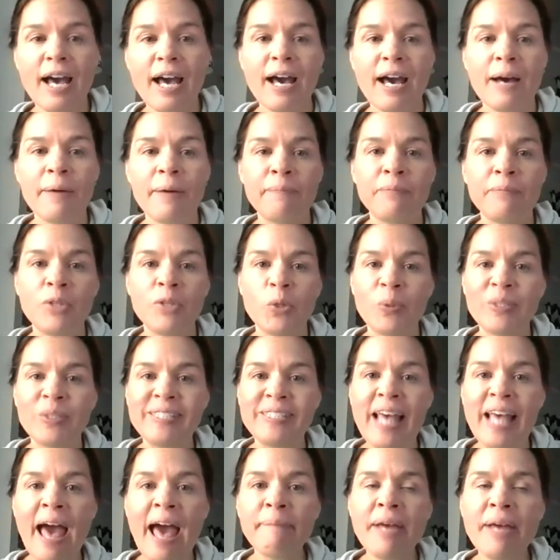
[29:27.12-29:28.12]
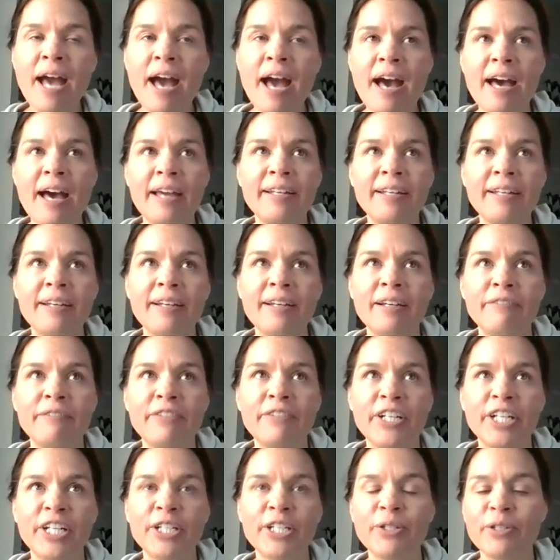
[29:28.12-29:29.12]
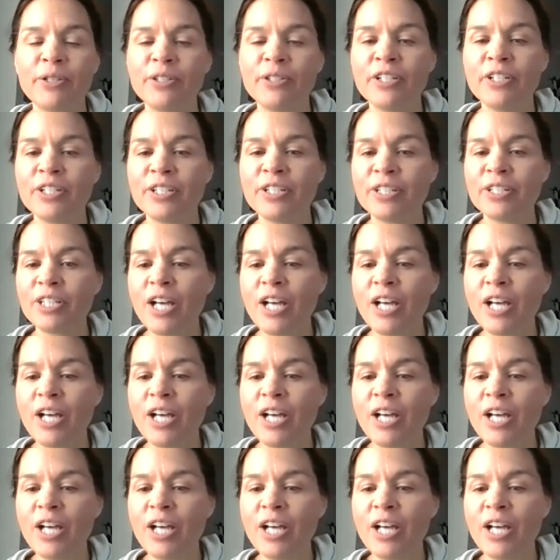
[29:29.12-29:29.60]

Wasam had a very good